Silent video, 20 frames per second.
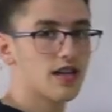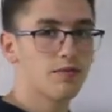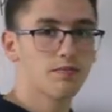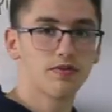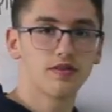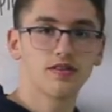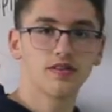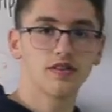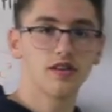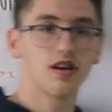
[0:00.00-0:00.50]
type
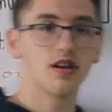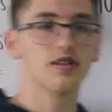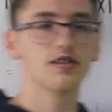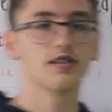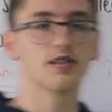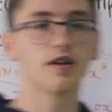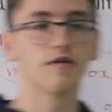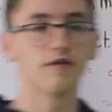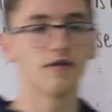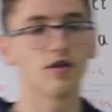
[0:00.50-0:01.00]
of
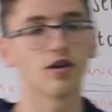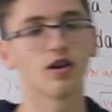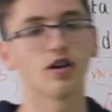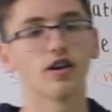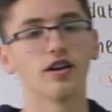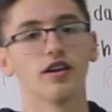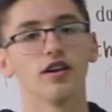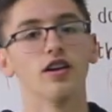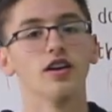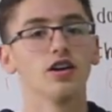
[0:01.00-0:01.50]
stuff for
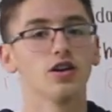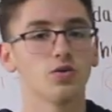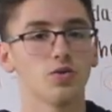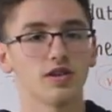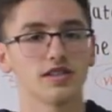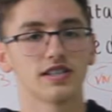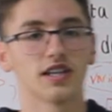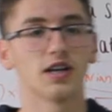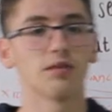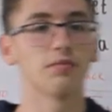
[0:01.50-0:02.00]
our
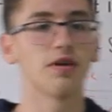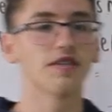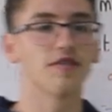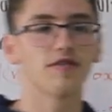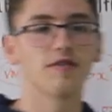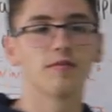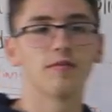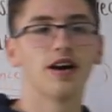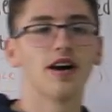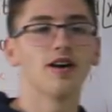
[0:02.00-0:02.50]
quiz in a
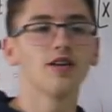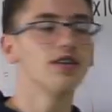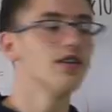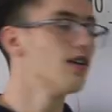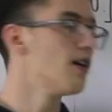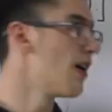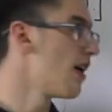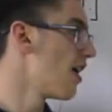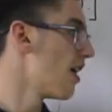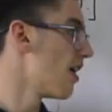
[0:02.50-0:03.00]
month from now.